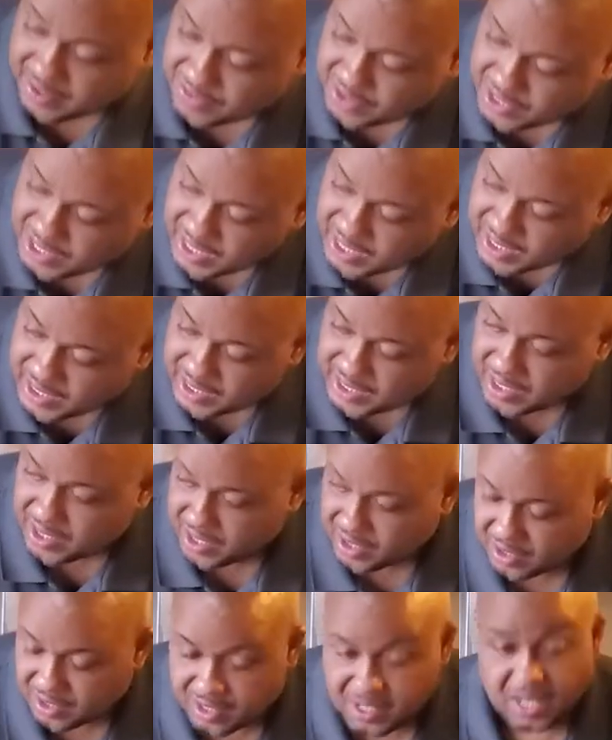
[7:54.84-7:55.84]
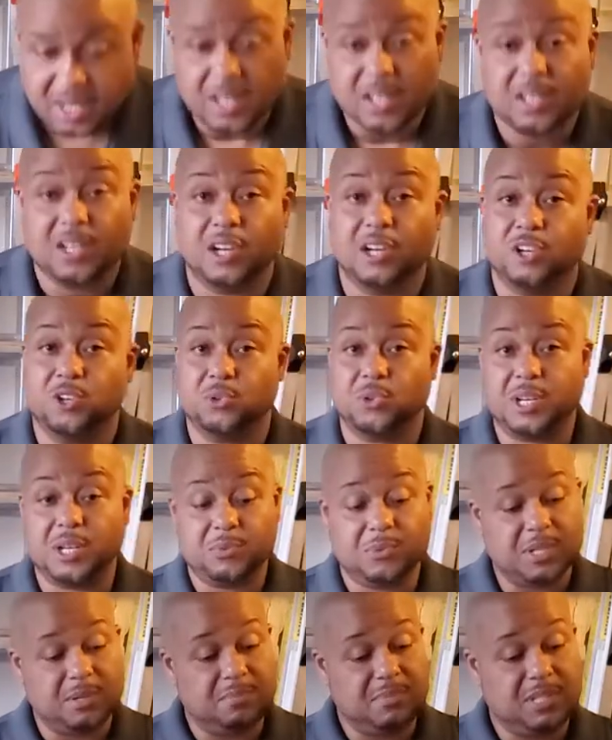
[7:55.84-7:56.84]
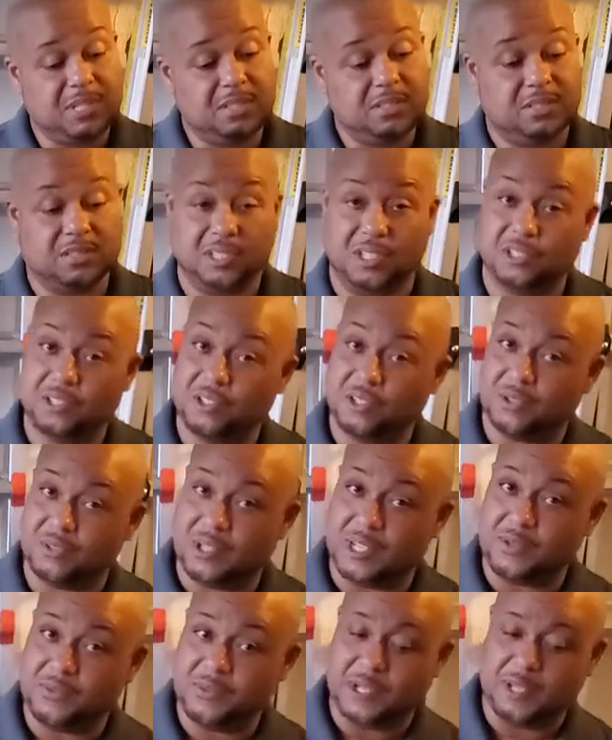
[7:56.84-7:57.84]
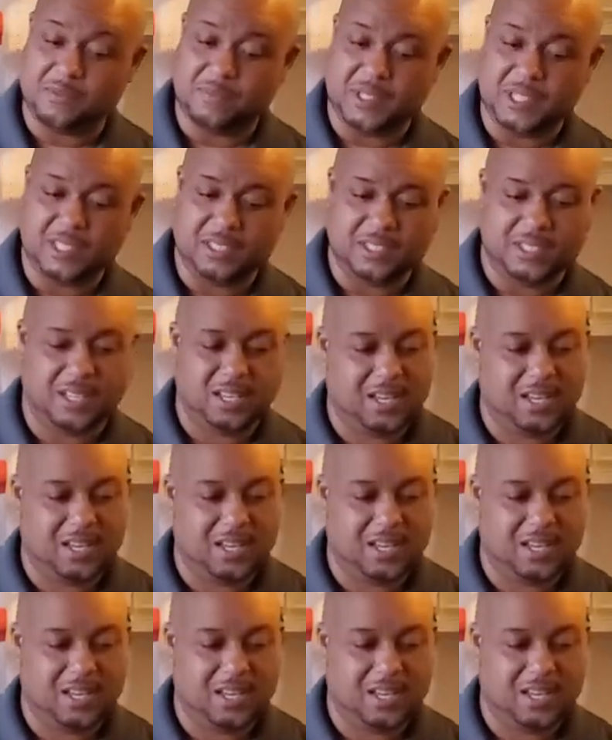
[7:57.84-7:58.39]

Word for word: have said here. Agree with me, disagree with me.